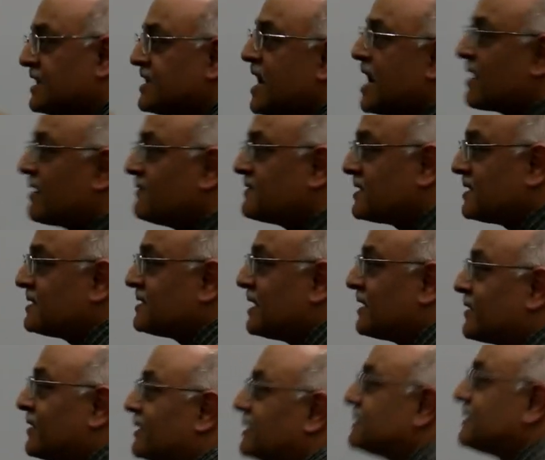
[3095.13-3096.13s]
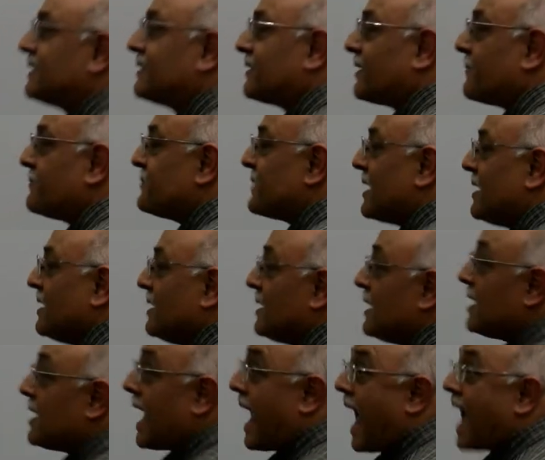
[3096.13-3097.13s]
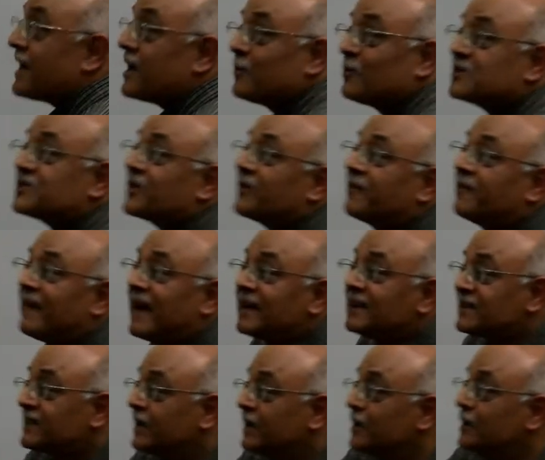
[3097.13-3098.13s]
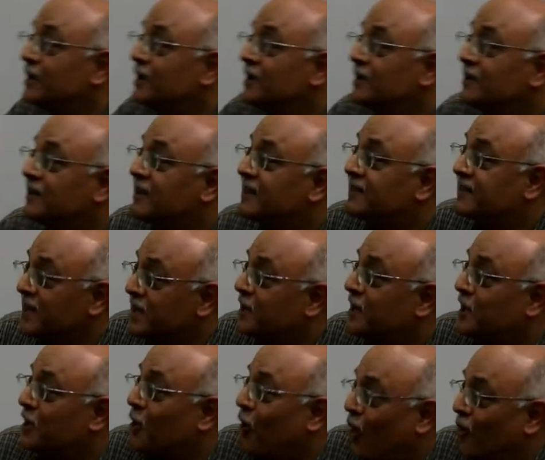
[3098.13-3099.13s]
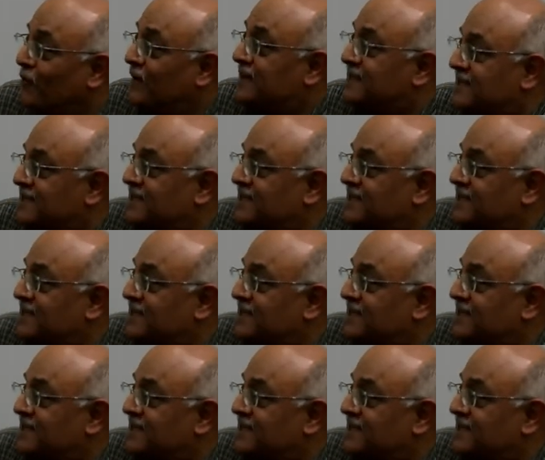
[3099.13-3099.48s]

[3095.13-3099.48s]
tariffs, etc., etc. And it was reflecting the thinking of its